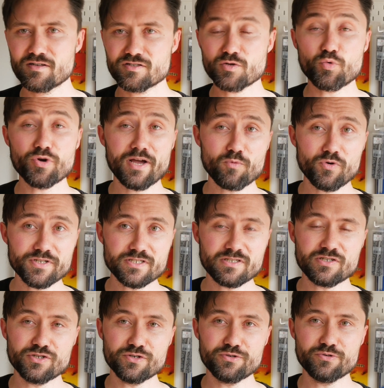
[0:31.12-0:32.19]
So what I wanted
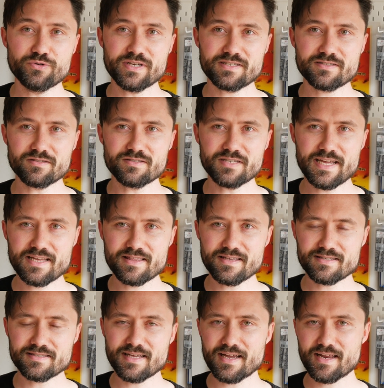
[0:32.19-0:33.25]
to do is to take
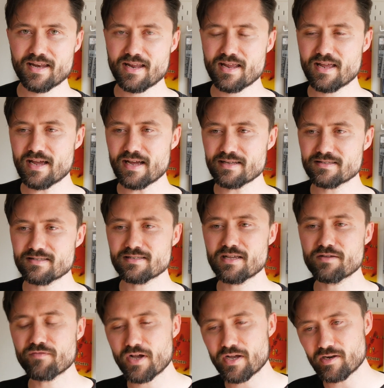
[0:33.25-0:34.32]
this technique and see
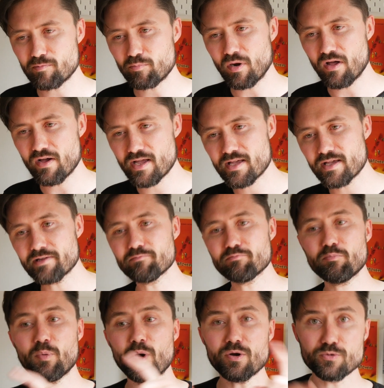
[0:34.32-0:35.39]
if I could apply it in
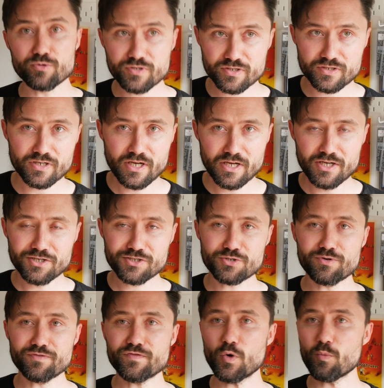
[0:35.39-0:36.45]
post to
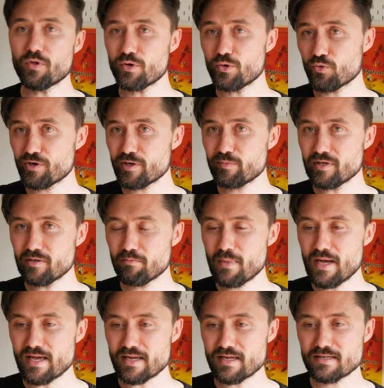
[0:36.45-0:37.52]
a film that had already been
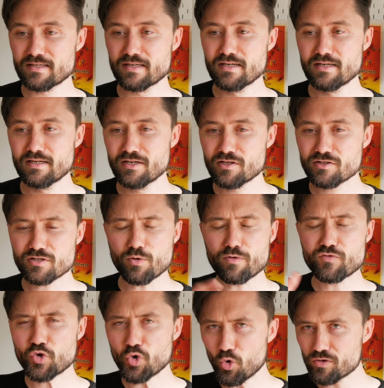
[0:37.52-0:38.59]
made. So
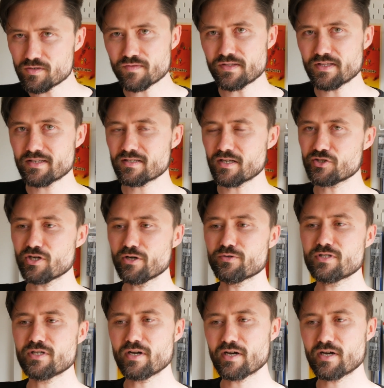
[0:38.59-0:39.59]
of course for this I chose the